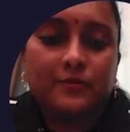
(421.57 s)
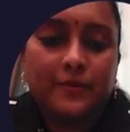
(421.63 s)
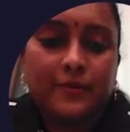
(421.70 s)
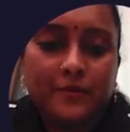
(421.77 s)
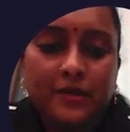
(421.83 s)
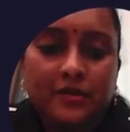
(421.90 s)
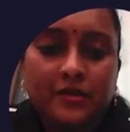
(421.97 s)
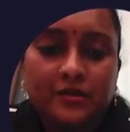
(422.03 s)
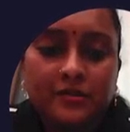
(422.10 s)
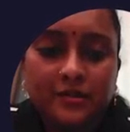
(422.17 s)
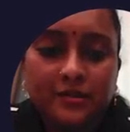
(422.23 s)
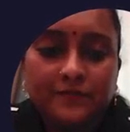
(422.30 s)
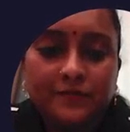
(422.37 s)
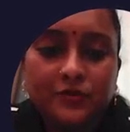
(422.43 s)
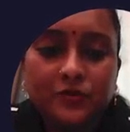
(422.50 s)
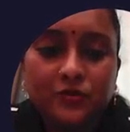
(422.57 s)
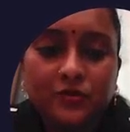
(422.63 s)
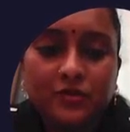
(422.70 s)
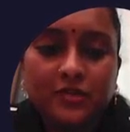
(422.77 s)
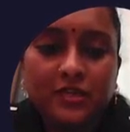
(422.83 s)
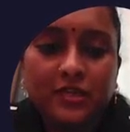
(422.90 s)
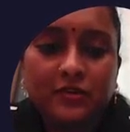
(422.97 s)
sole proprietorship
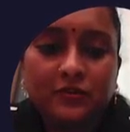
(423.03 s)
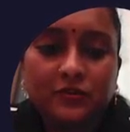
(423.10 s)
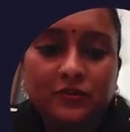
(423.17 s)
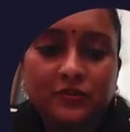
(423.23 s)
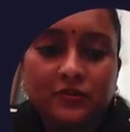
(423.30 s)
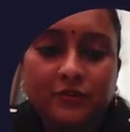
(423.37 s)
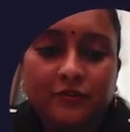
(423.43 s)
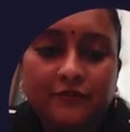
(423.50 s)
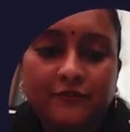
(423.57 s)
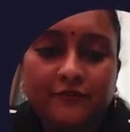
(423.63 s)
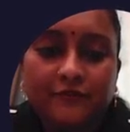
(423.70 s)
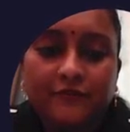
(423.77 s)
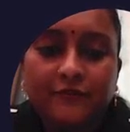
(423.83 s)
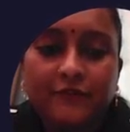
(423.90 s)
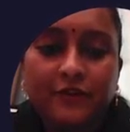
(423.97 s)
should take note of